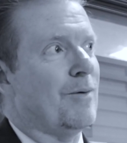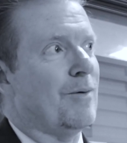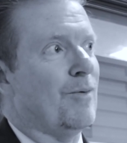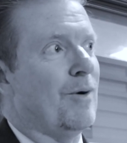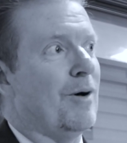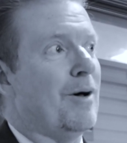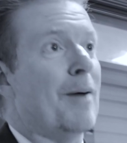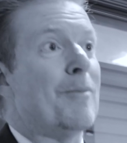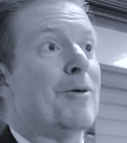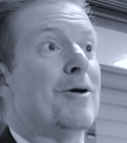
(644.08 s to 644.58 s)

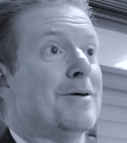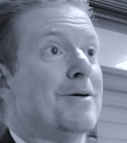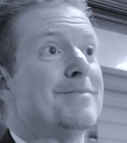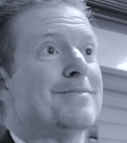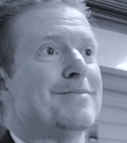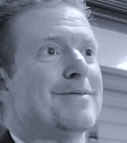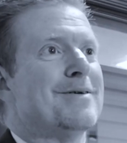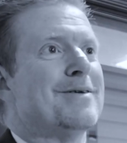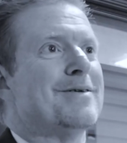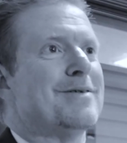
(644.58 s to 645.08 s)
Well, I'm going
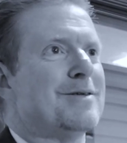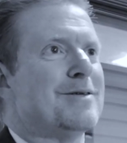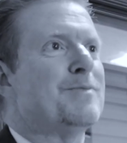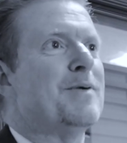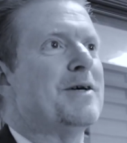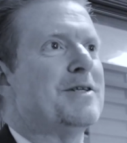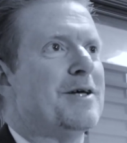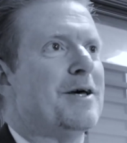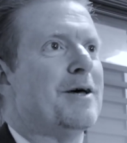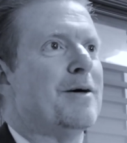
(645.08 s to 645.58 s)
to
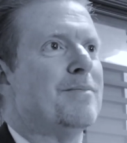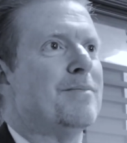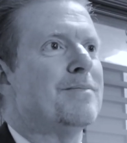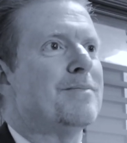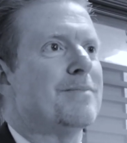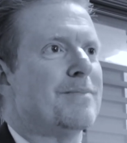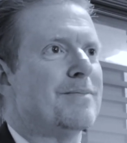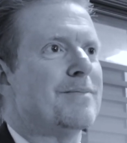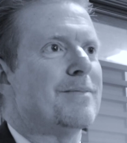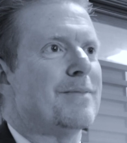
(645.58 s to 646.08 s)
speak to him
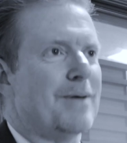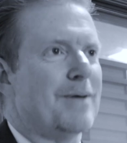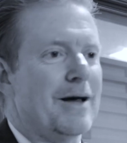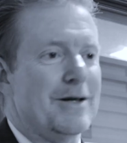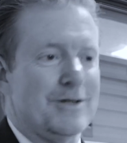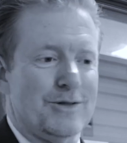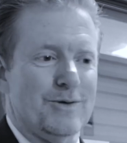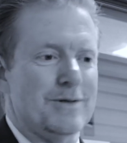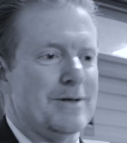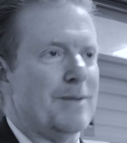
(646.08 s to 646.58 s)

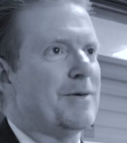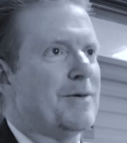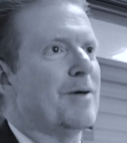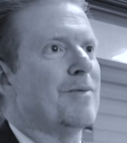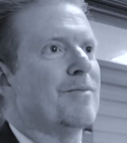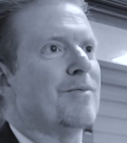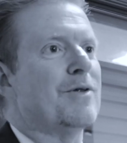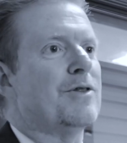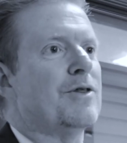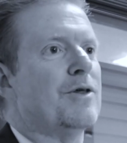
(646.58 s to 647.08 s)
as soon as I'm
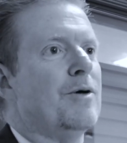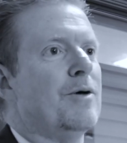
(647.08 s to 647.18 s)
done with you.